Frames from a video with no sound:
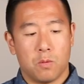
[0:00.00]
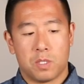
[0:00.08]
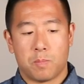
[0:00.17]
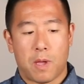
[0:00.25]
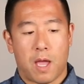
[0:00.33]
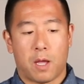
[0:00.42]

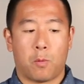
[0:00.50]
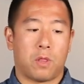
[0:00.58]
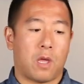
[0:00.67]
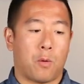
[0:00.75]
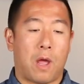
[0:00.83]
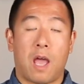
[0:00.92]
use bag
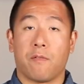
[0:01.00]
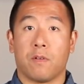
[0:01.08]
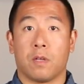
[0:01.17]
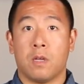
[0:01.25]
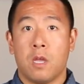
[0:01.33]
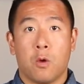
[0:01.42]

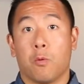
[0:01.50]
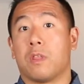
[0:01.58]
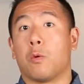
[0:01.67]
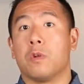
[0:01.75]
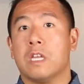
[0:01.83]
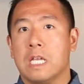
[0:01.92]

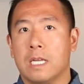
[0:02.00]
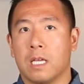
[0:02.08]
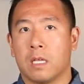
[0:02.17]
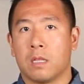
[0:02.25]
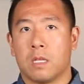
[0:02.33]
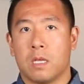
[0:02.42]
without
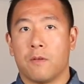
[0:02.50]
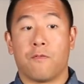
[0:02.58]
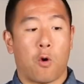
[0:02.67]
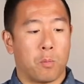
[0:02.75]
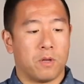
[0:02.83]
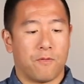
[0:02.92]
needing the
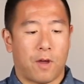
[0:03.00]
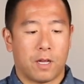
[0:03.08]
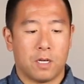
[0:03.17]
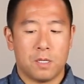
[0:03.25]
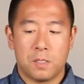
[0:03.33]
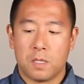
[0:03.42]
foam
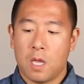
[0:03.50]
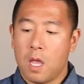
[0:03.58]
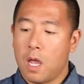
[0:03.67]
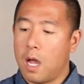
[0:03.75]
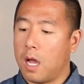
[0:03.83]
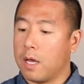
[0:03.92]
dividers.
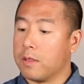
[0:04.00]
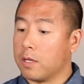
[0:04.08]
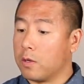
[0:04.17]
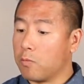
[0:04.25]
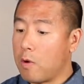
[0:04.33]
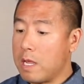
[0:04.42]
The
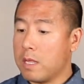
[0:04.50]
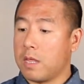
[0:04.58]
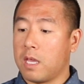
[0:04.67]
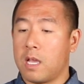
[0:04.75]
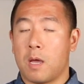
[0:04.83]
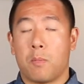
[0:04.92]
great
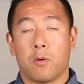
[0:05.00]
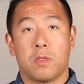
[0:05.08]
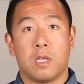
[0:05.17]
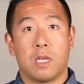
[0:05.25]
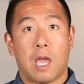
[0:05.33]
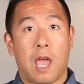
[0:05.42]
thing
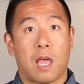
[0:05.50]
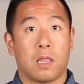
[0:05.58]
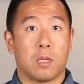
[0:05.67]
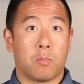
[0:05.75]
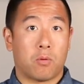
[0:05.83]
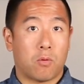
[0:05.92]
about the
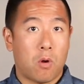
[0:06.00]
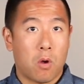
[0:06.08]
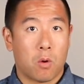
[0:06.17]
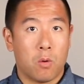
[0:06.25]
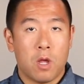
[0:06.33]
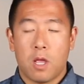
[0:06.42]
Hadley
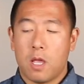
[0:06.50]
Pro